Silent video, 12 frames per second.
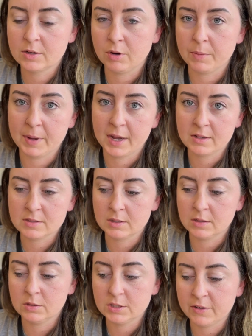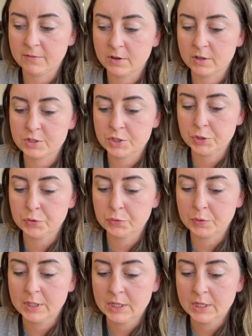grip bag is a little tougher to